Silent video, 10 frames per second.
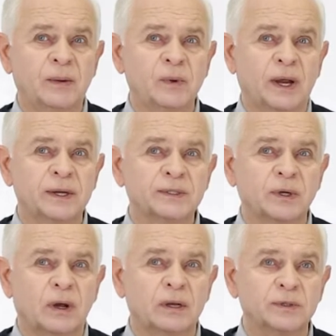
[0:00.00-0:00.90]
I'm not as
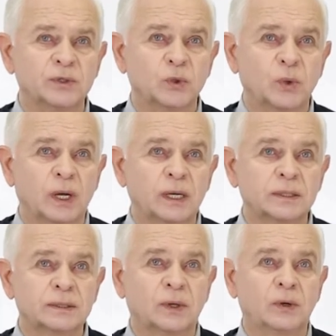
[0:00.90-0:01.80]
tall as you,
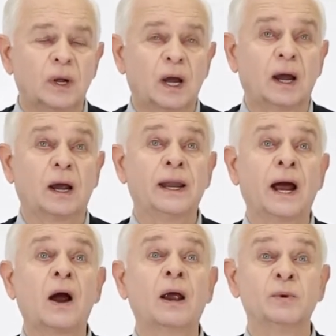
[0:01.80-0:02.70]
right? So,
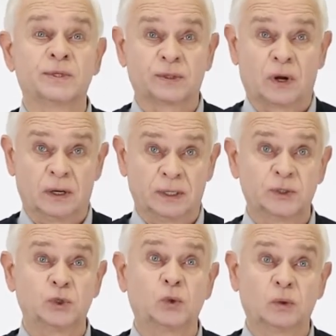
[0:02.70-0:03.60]
now I'm as tall
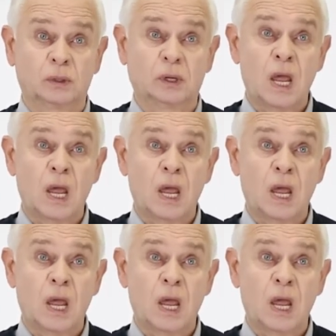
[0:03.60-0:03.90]
as you.